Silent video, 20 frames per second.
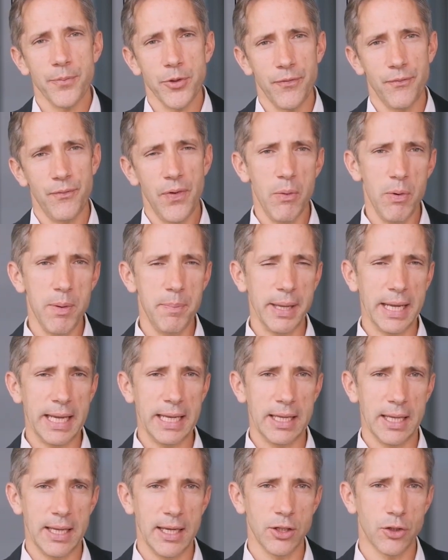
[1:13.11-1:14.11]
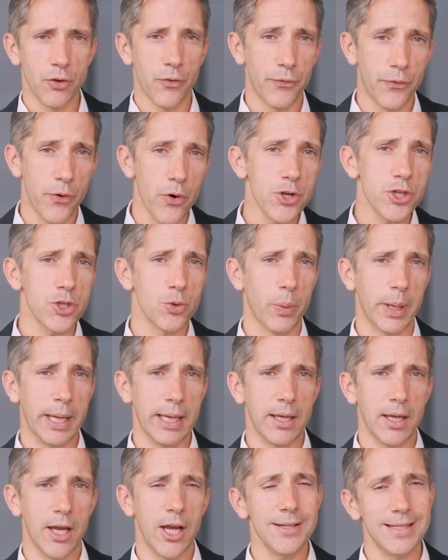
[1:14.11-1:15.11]
the very beginning, the first
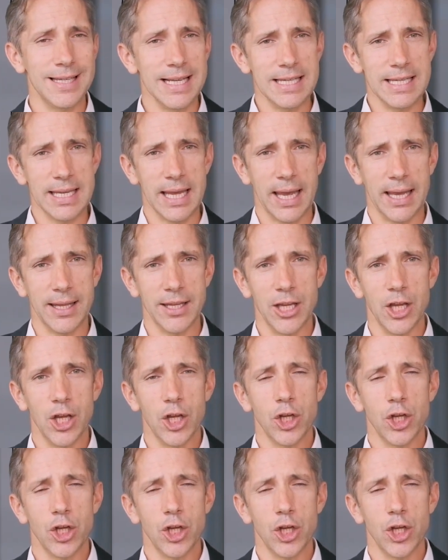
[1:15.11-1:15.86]
week until the end,